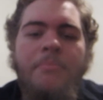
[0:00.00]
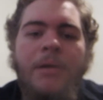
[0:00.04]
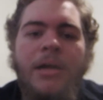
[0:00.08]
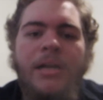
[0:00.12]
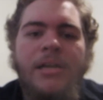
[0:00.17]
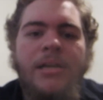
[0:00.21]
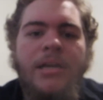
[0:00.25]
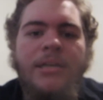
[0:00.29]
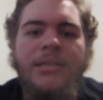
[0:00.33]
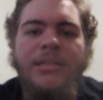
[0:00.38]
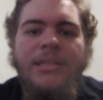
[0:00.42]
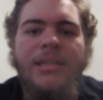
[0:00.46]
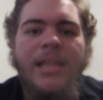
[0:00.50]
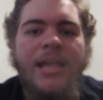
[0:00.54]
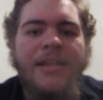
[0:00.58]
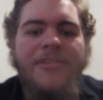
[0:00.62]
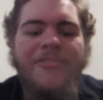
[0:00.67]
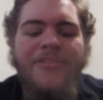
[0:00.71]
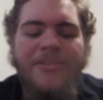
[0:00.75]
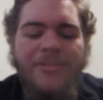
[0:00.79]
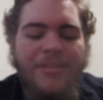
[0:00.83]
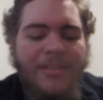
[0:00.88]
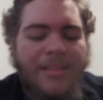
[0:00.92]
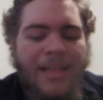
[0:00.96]
but
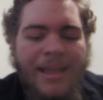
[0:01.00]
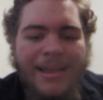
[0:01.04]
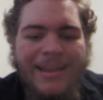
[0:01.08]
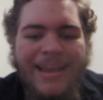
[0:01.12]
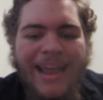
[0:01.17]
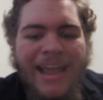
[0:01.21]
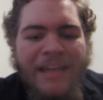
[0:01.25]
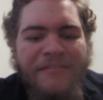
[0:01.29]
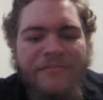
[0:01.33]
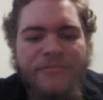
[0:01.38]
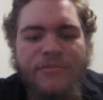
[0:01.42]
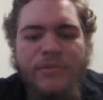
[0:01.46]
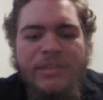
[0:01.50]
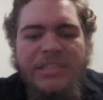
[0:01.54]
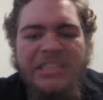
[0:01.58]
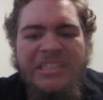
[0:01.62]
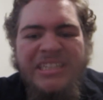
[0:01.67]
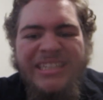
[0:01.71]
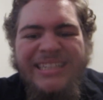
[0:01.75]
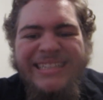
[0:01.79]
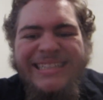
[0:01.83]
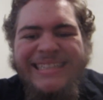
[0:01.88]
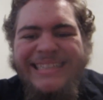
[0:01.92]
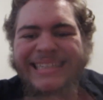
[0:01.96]
unless like every
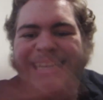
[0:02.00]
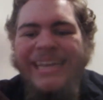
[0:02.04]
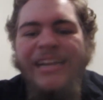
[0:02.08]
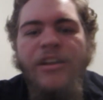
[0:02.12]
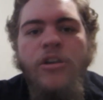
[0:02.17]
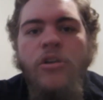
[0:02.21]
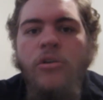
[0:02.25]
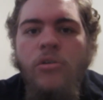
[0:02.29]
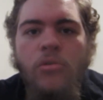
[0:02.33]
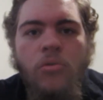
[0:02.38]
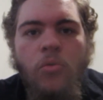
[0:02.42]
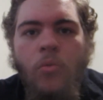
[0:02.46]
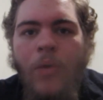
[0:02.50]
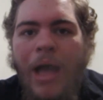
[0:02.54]
single